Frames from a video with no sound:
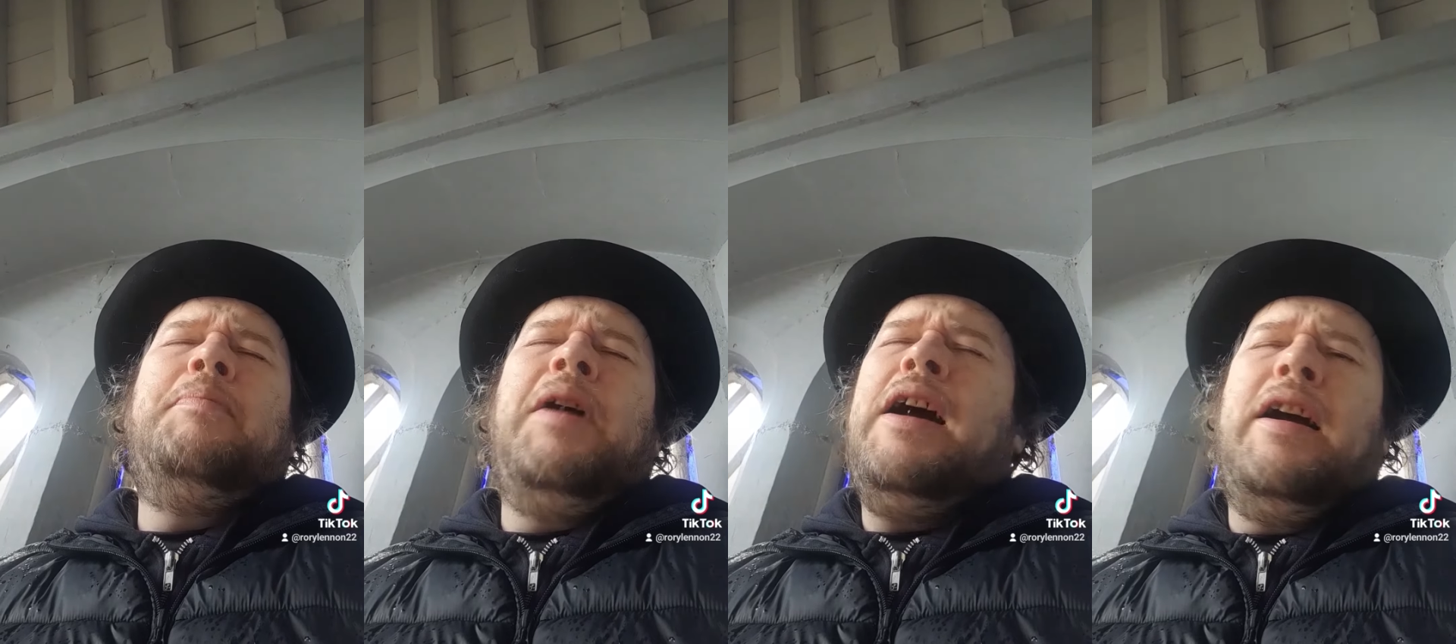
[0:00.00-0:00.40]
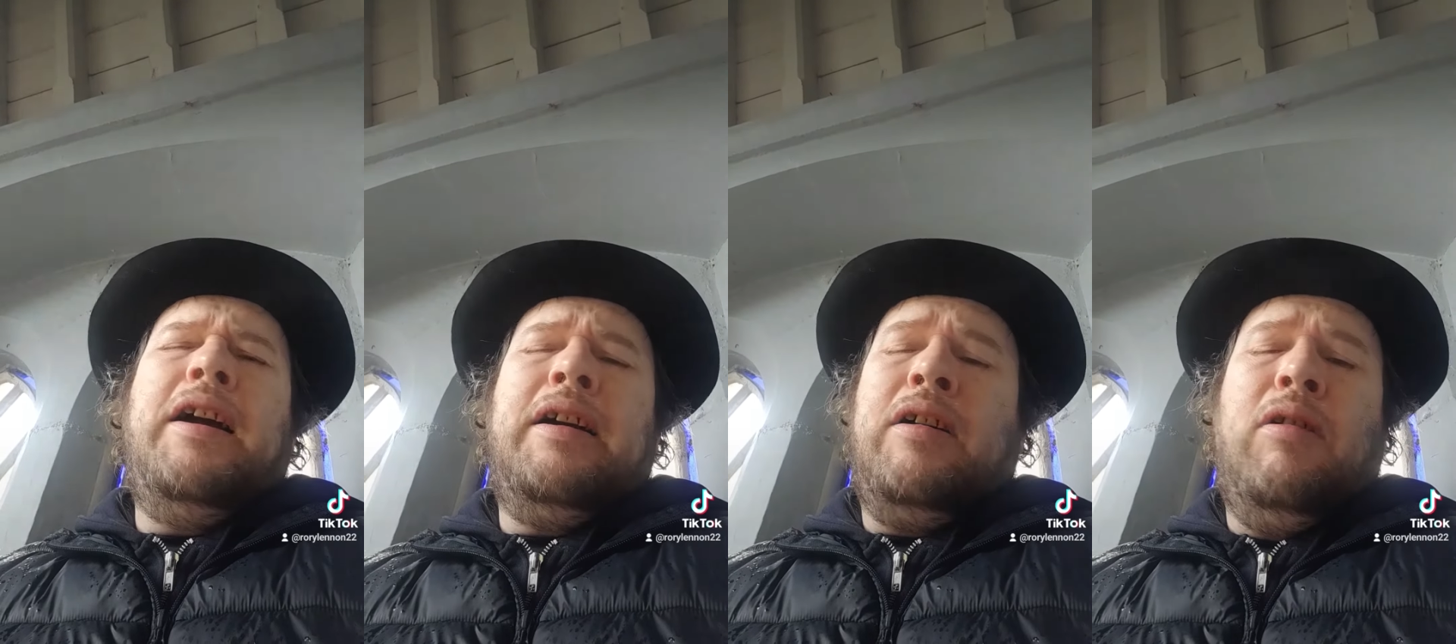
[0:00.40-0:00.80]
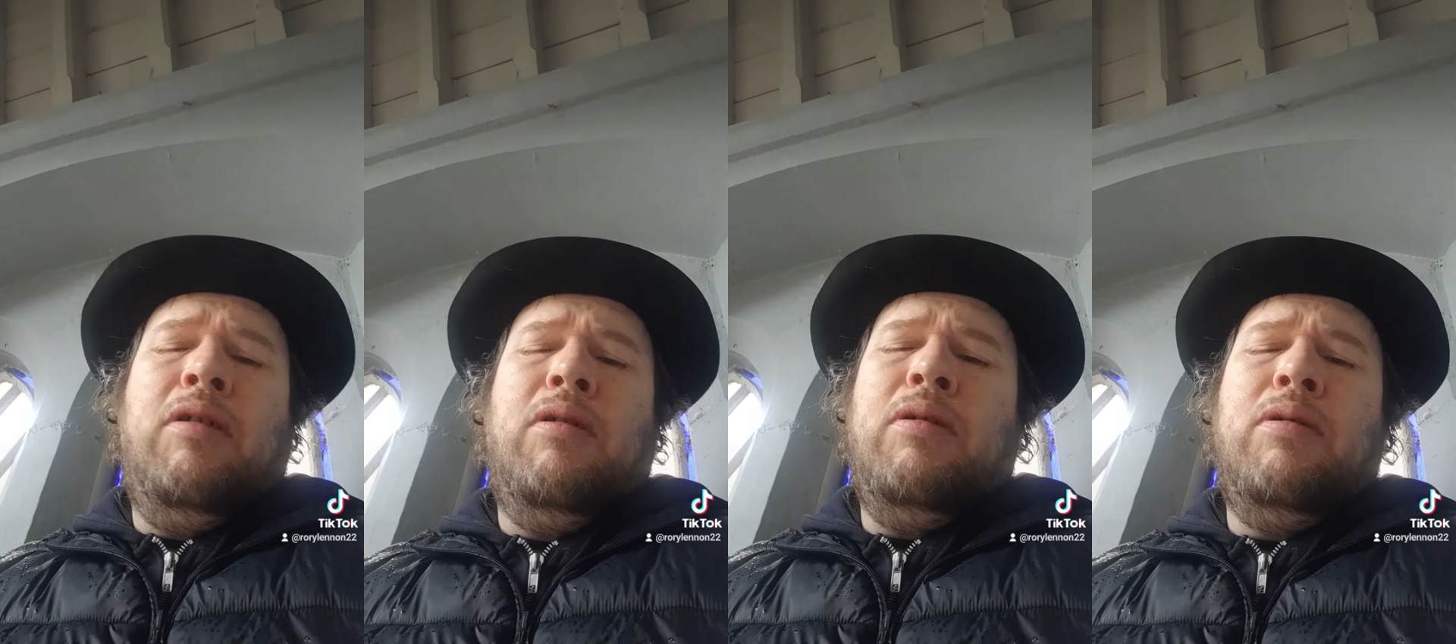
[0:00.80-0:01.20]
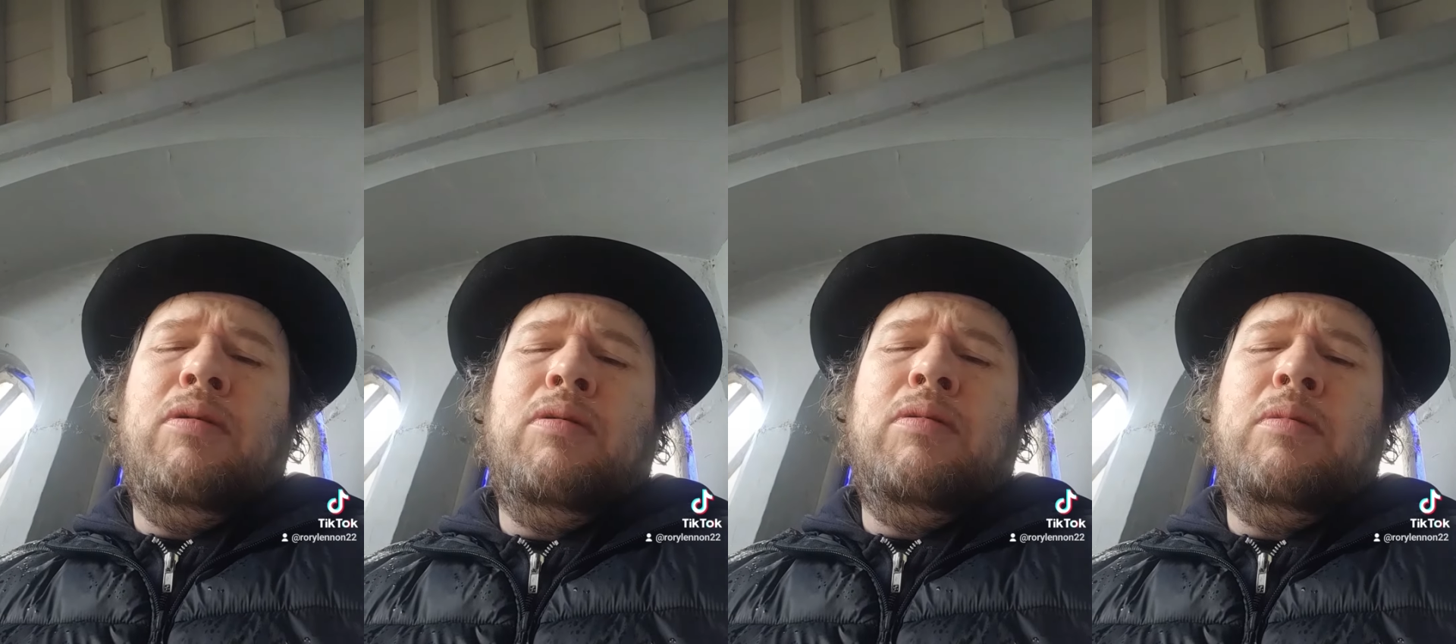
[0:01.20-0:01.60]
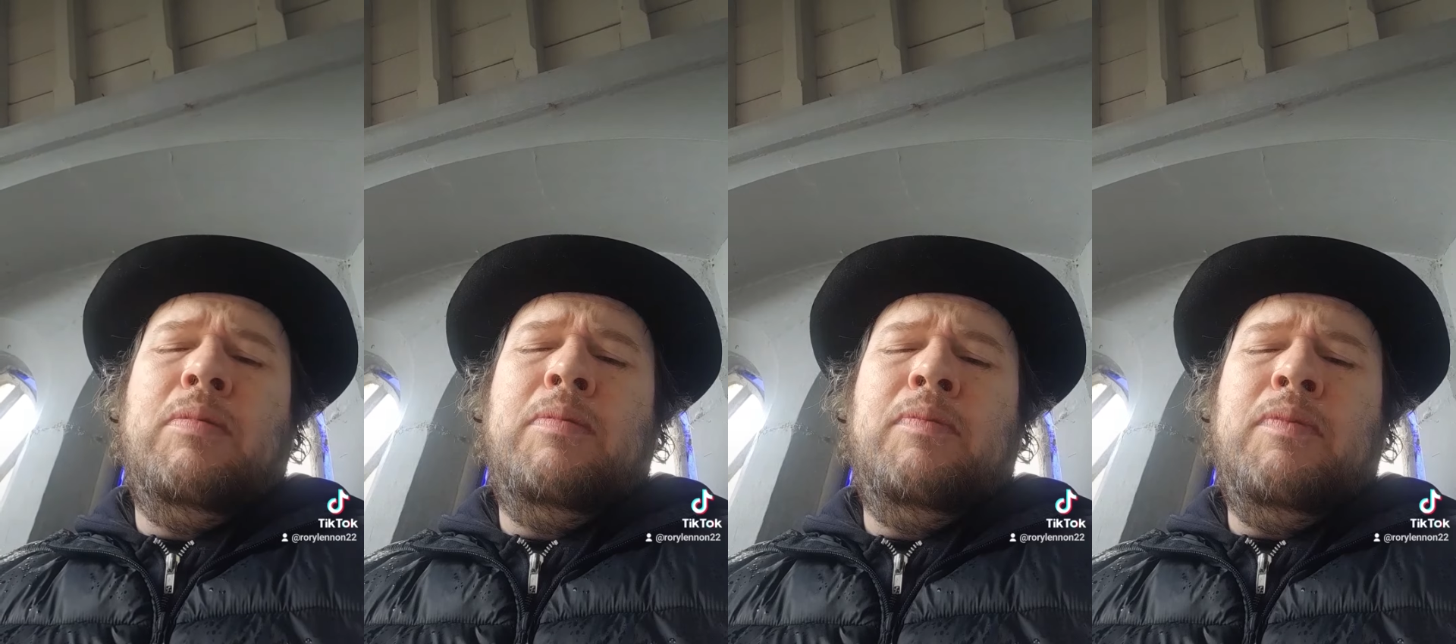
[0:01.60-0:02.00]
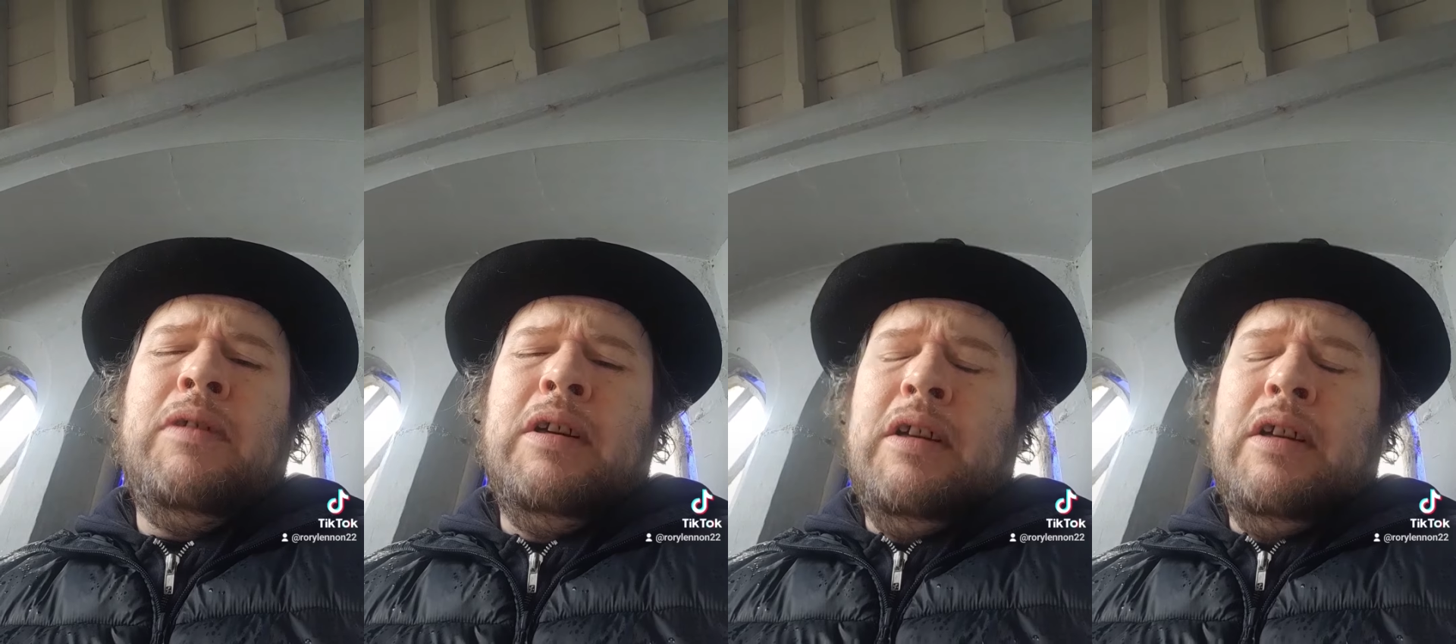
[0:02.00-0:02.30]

back home